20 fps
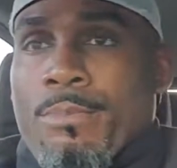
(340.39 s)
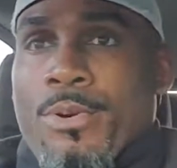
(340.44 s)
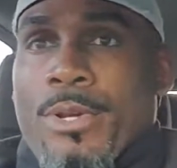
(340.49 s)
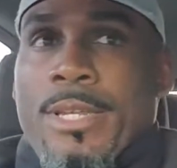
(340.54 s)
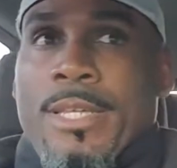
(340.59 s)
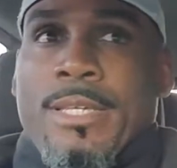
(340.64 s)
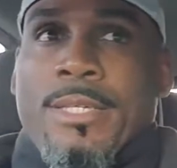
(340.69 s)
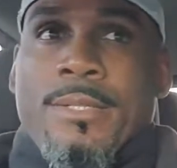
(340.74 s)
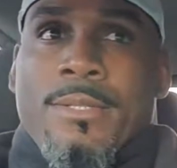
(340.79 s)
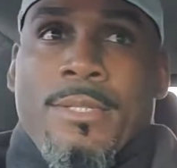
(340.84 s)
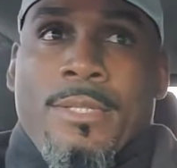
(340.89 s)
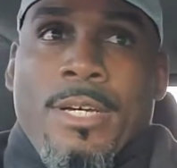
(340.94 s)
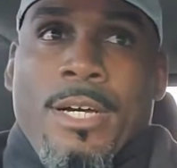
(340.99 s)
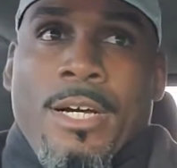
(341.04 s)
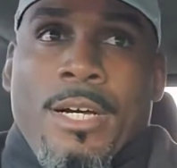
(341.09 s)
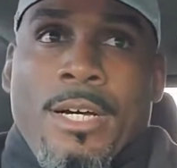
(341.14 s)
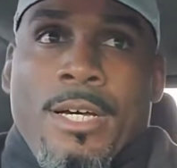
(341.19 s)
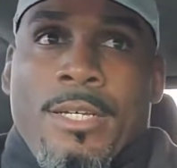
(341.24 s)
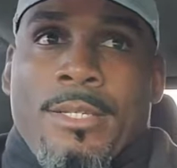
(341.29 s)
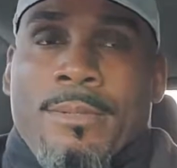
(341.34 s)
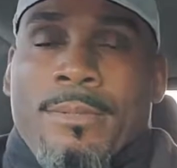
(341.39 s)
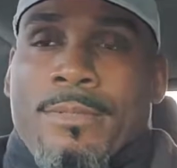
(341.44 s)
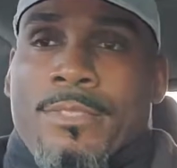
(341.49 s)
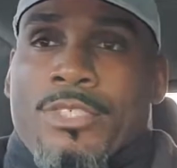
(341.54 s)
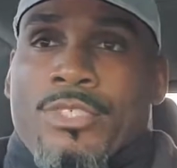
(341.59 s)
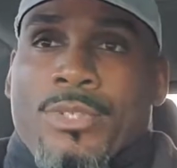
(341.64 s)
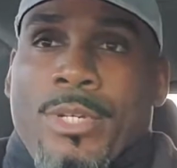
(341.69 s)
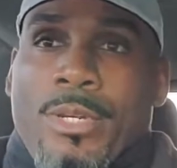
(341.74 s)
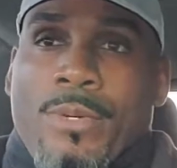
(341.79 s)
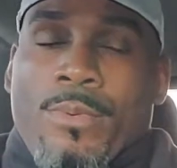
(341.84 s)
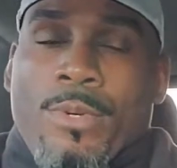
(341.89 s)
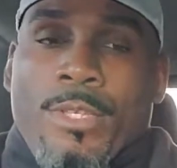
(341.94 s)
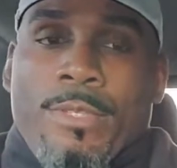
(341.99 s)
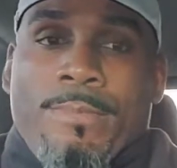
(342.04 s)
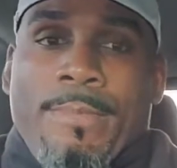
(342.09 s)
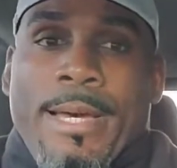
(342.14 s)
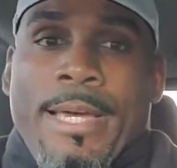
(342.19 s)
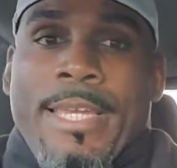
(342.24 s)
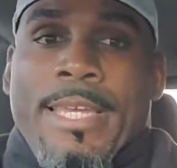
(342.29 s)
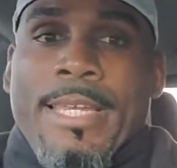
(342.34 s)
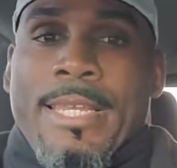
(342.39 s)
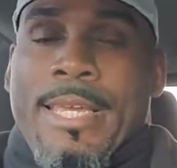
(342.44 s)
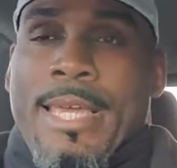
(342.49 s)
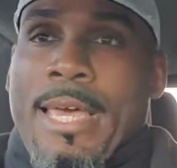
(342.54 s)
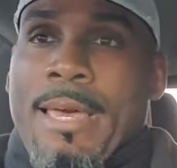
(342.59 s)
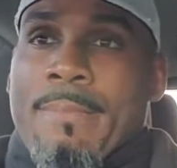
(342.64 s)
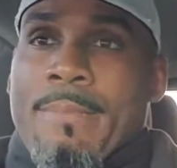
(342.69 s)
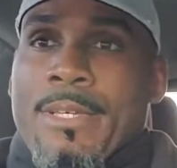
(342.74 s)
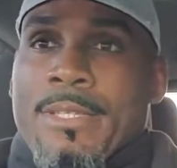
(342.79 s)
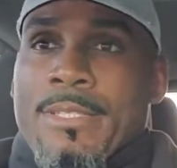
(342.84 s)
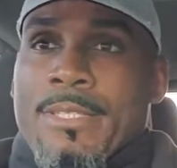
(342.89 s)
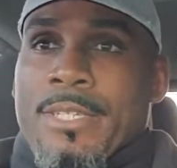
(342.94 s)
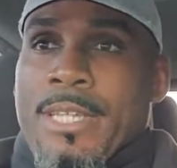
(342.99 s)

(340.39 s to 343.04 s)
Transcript: pretty uh, strict with my eating habits